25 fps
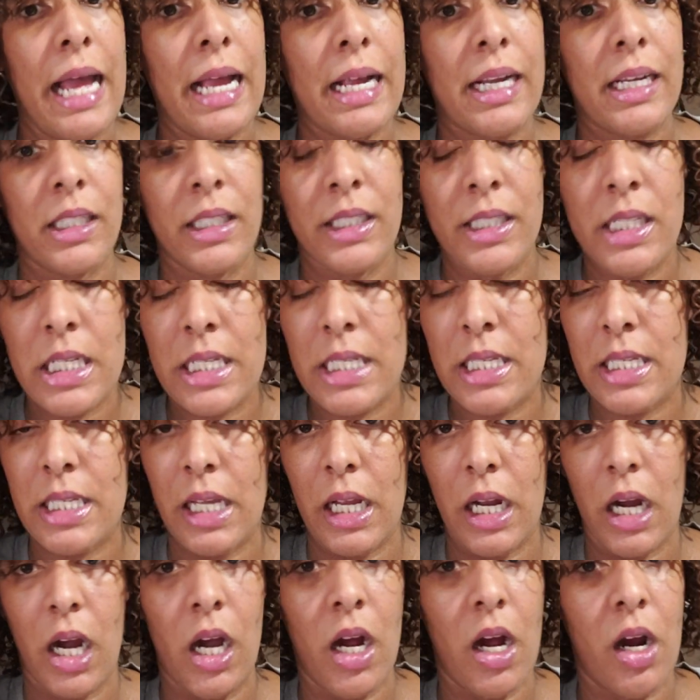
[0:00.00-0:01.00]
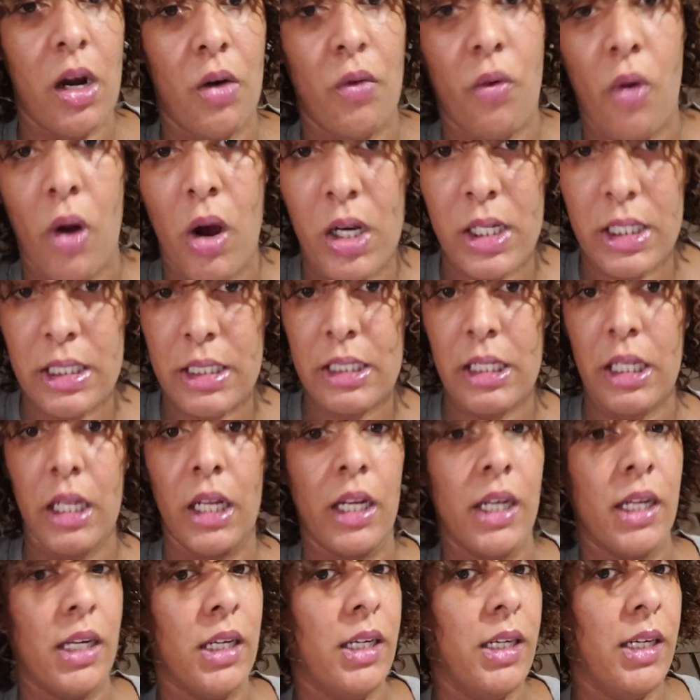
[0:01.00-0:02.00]
cleansing,
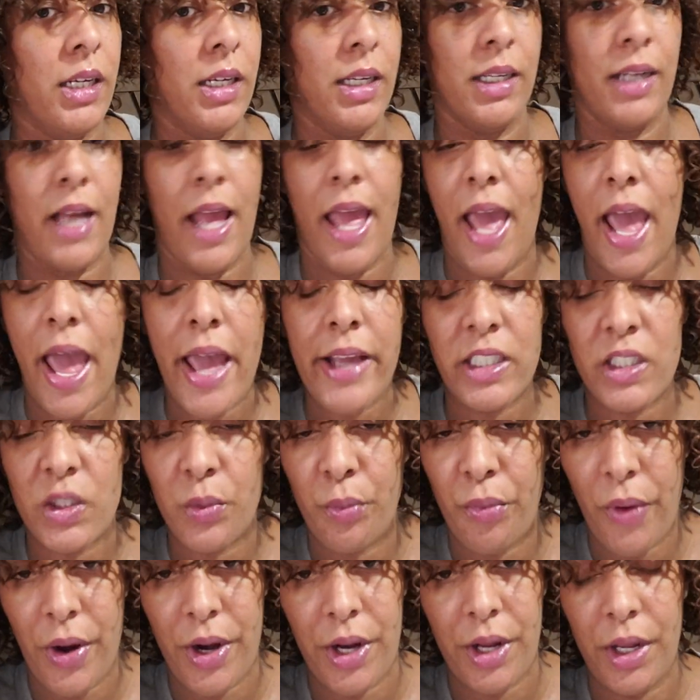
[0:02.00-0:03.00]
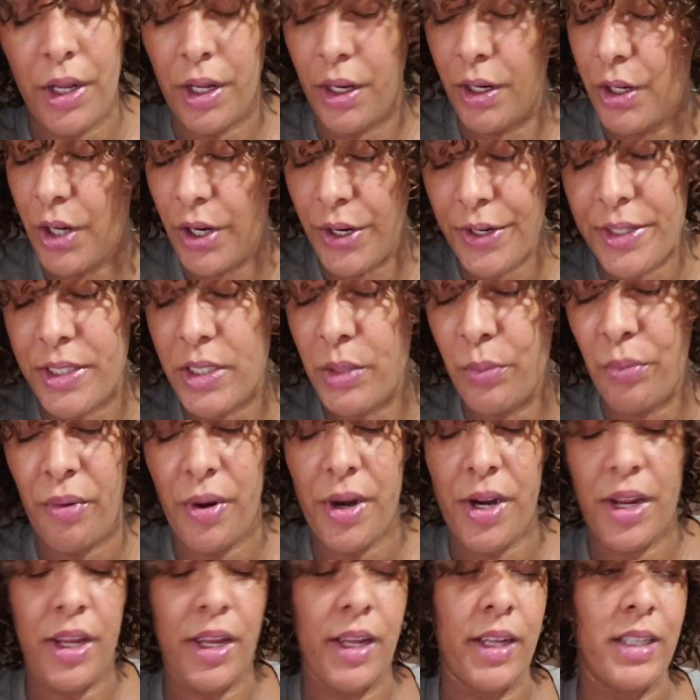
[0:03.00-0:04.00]
uncrossing, uh, hex breaking, curse
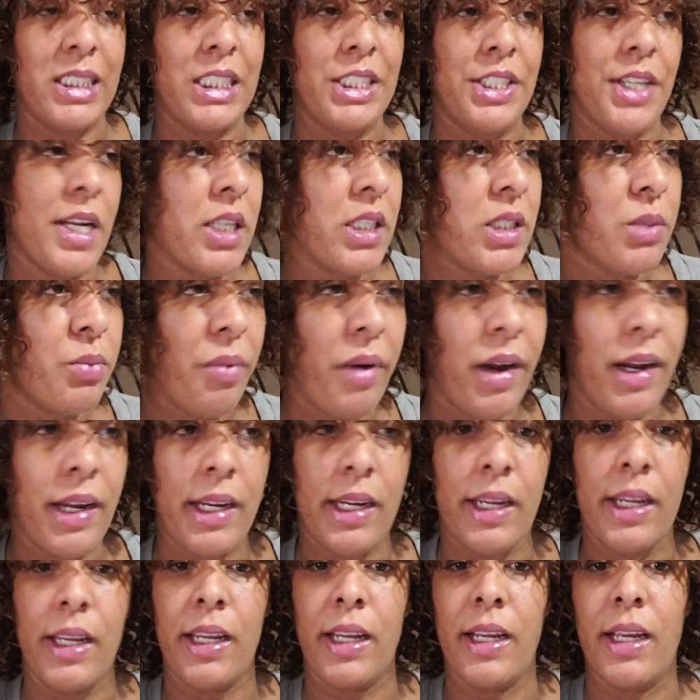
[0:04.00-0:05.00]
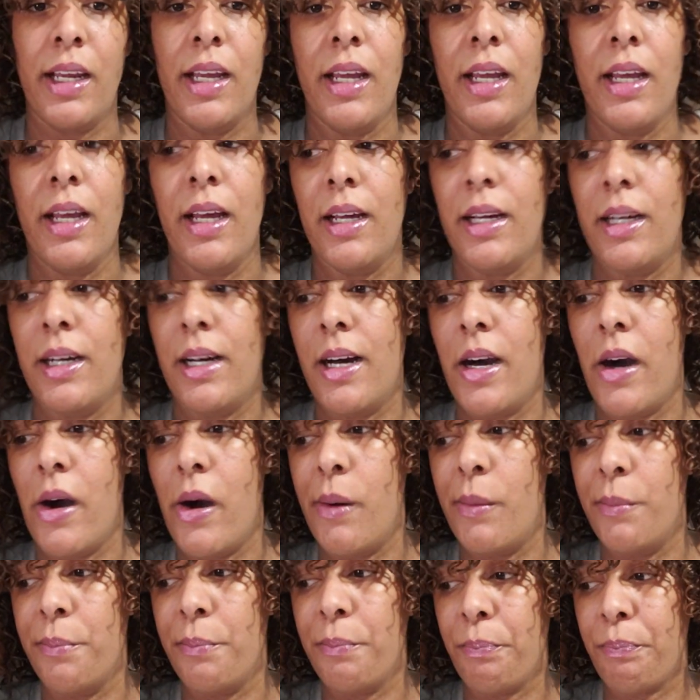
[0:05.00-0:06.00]
breaking, jinx breaking,
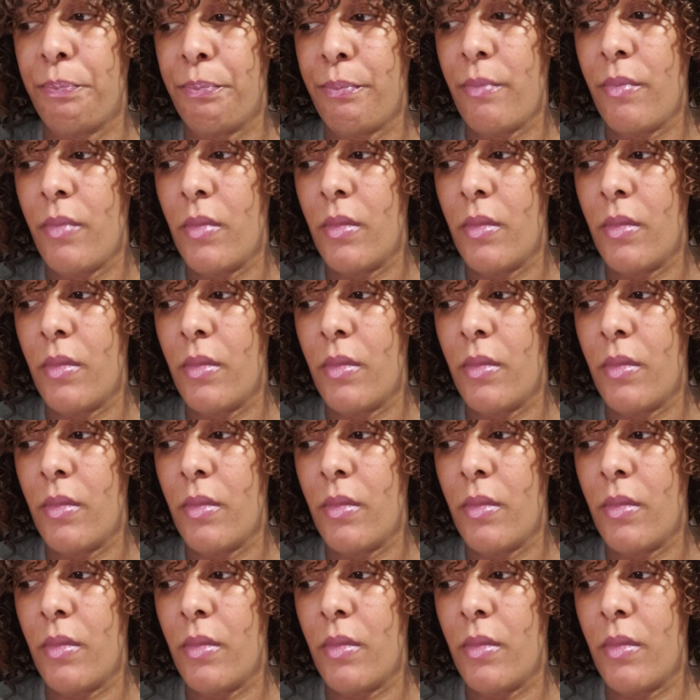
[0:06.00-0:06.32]
um,